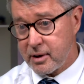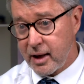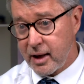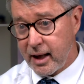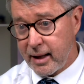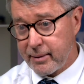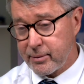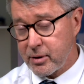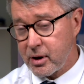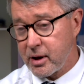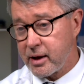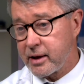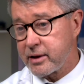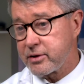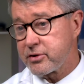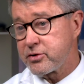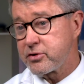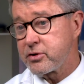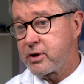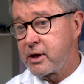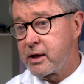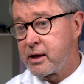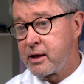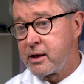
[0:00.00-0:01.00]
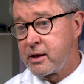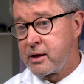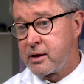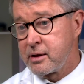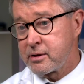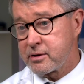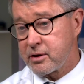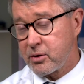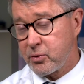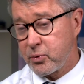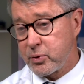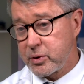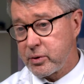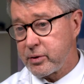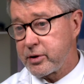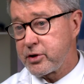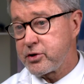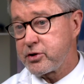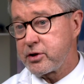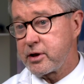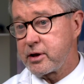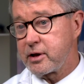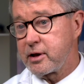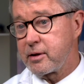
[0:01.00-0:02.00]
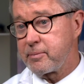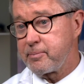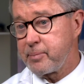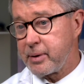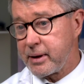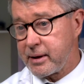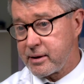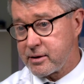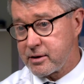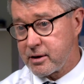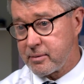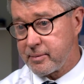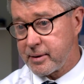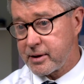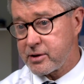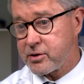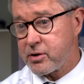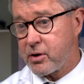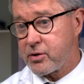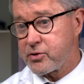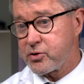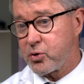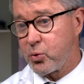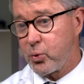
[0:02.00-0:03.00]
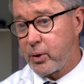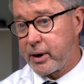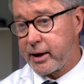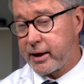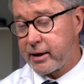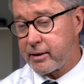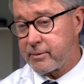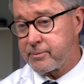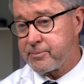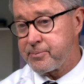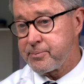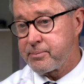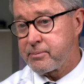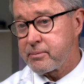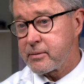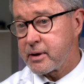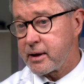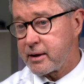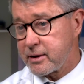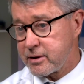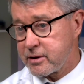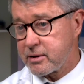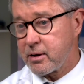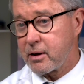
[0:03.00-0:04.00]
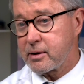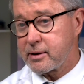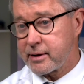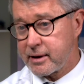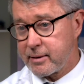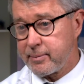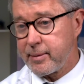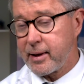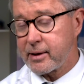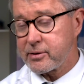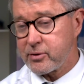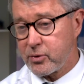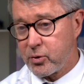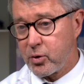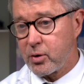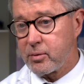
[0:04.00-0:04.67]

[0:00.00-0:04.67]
timelines to really see the pandemic start to wane and start to get back to